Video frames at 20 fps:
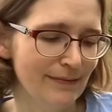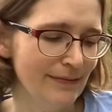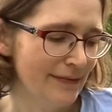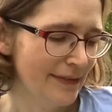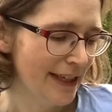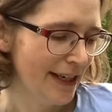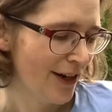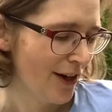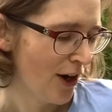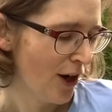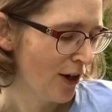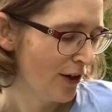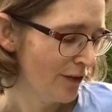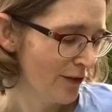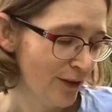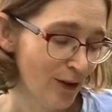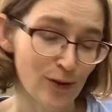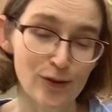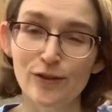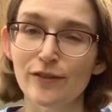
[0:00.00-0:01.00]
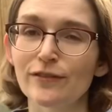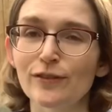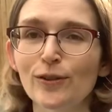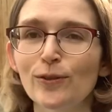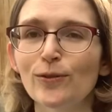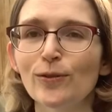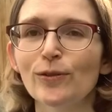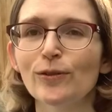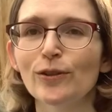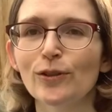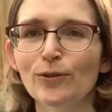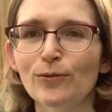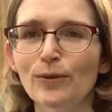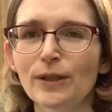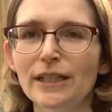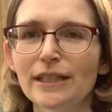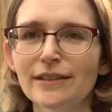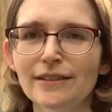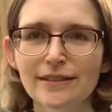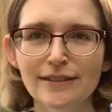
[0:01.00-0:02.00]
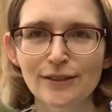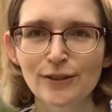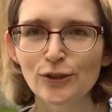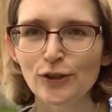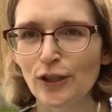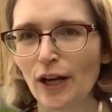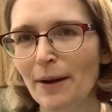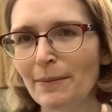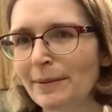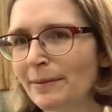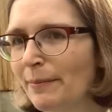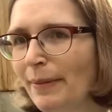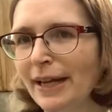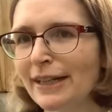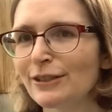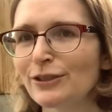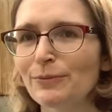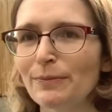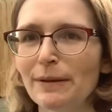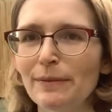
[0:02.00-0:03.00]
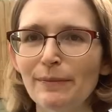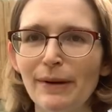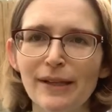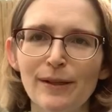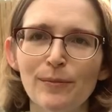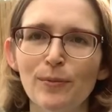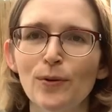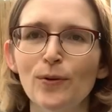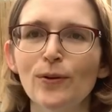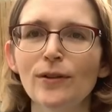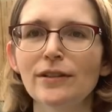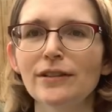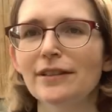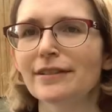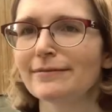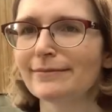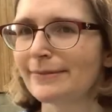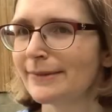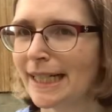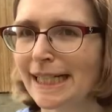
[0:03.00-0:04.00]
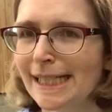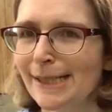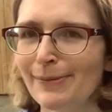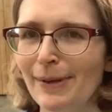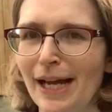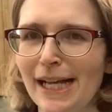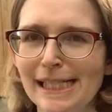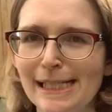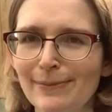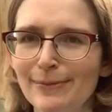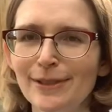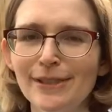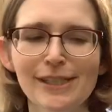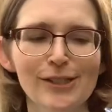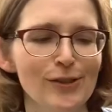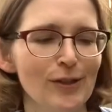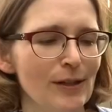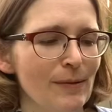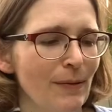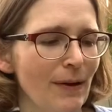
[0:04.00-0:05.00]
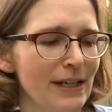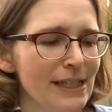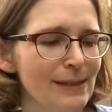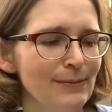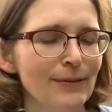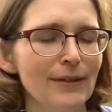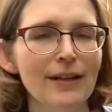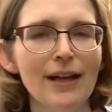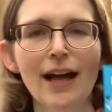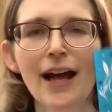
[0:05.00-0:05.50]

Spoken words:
there aren't those of you who could read Crime and Punishment by the Pool. It's possible, it's really possible.